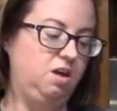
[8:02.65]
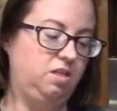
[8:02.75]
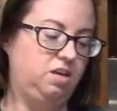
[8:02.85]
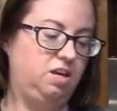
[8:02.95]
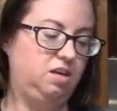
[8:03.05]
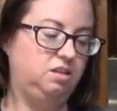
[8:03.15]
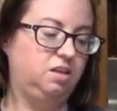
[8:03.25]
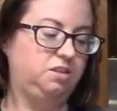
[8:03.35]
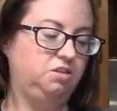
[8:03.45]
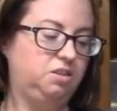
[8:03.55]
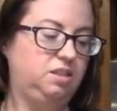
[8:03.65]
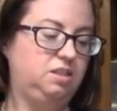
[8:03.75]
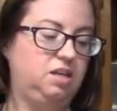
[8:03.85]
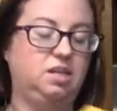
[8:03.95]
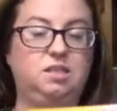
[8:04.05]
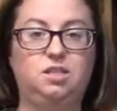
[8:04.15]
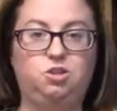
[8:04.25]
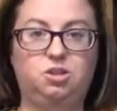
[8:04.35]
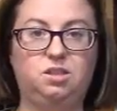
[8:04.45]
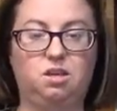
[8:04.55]
the Celestial Seasoning
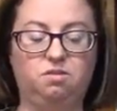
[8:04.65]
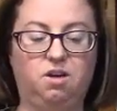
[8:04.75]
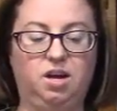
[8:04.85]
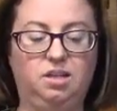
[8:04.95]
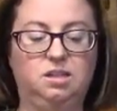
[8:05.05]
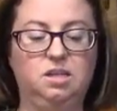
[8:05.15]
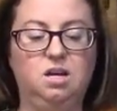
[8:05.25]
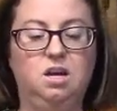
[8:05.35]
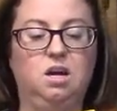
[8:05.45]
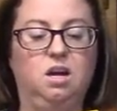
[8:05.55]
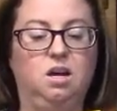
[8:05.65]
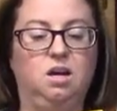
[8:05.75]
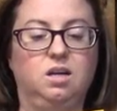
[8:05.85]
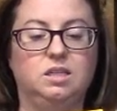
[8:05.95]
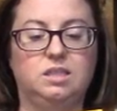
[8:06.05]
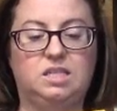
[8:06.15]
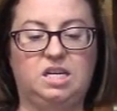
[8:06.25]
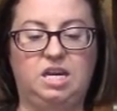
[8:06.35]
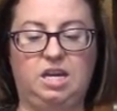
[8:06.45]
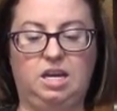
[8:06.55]
Citrus Sunrise
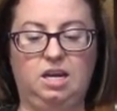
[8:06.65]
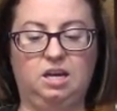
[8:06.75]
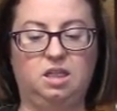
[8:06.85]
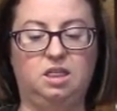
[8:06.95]
tea.